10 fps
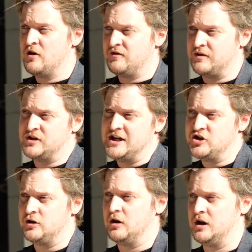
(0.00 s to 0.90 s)

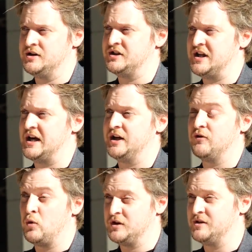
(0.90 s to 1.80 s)
foundational
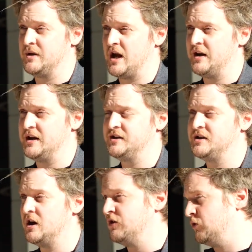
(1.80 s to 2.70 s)
understanding of quantum mechanics